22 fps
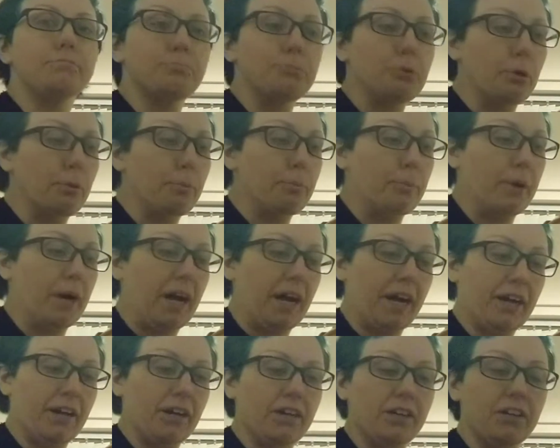put
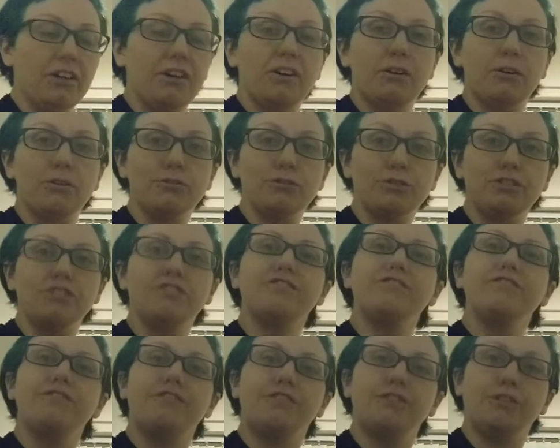back
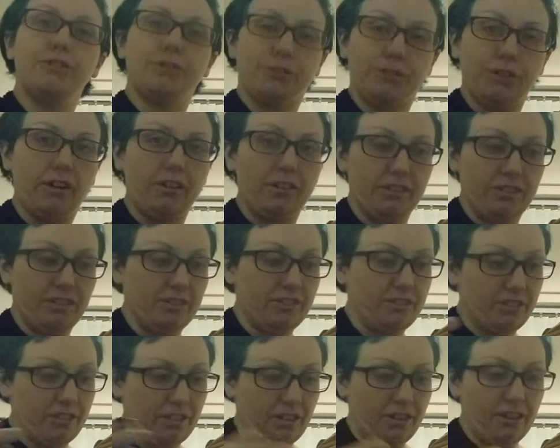$104
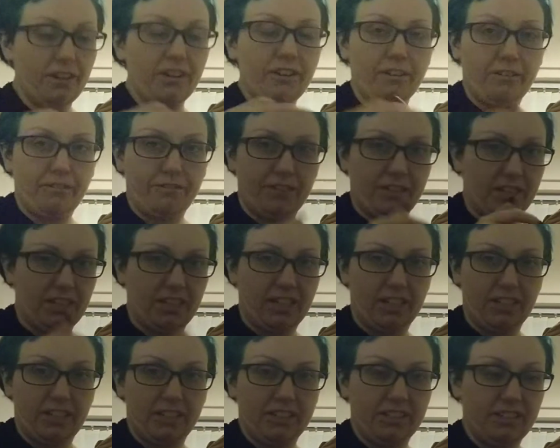for
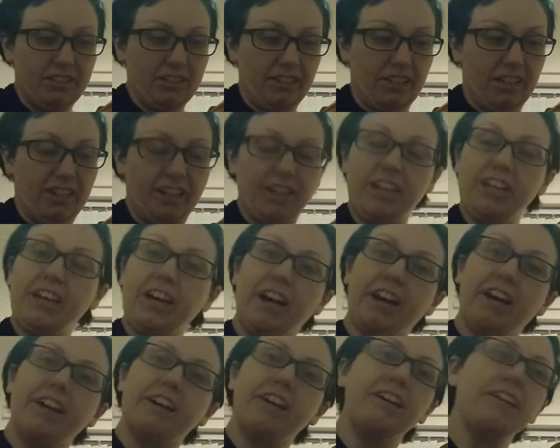these in
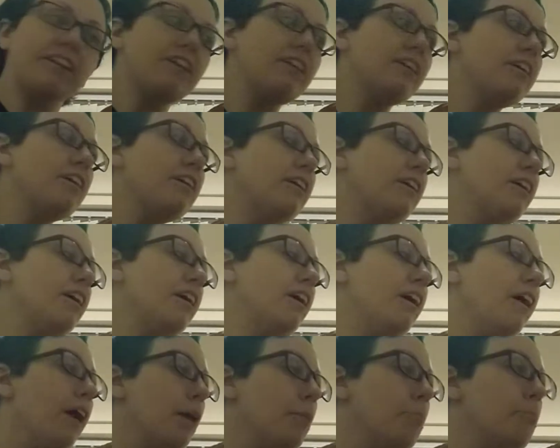here.
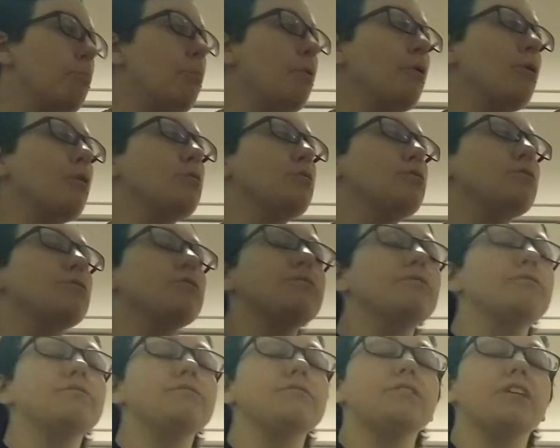But
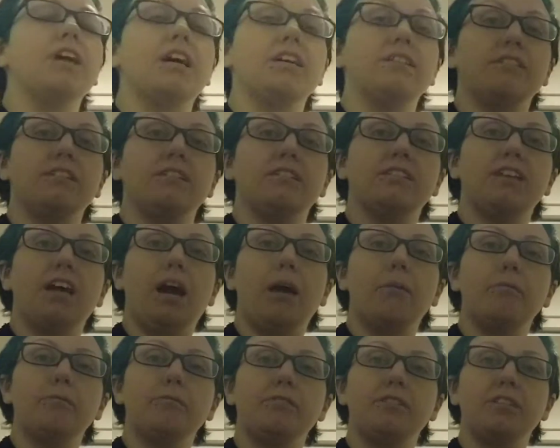at the
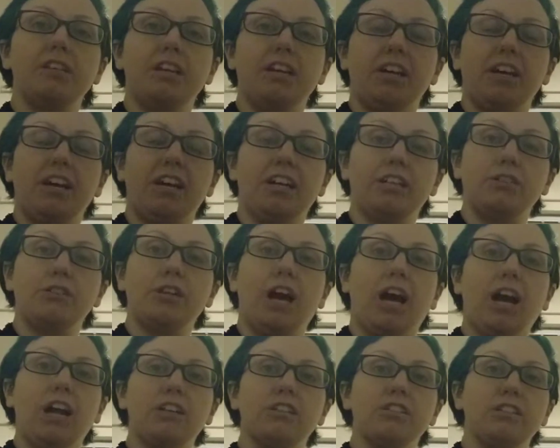time of the it
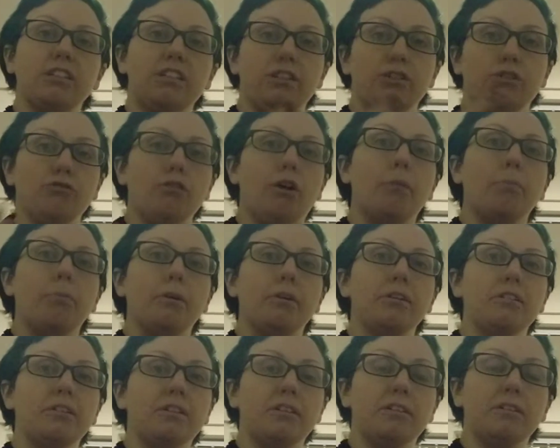actually
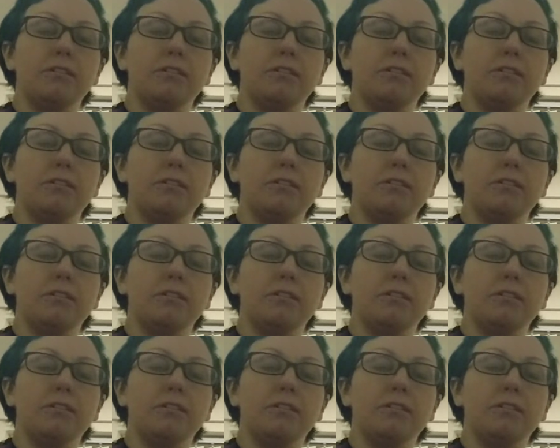dropping,